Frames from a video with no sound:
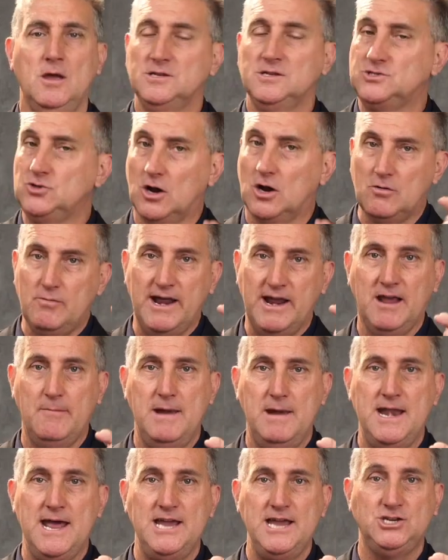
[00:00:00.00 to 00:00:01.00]
It's not a
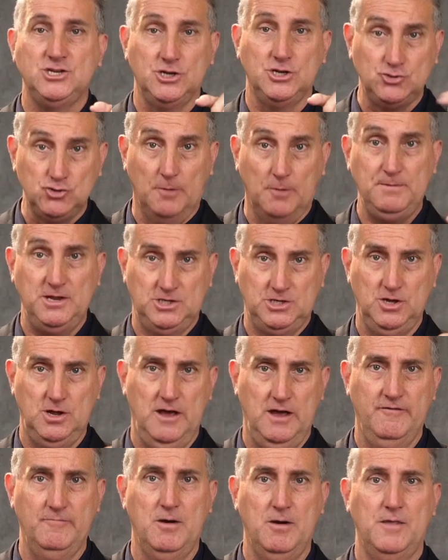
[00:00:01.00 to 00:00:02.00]
recommendation to drop your
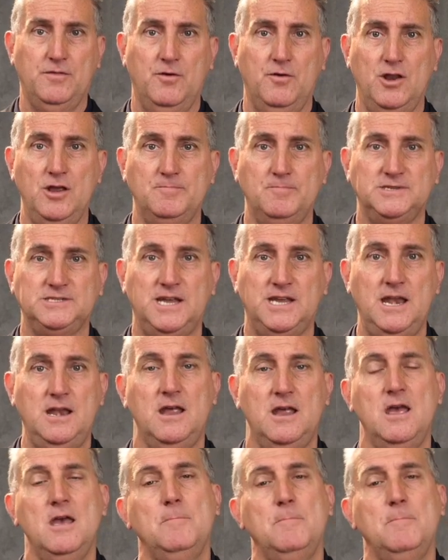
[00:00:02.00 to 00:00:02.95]
turnover by 30%,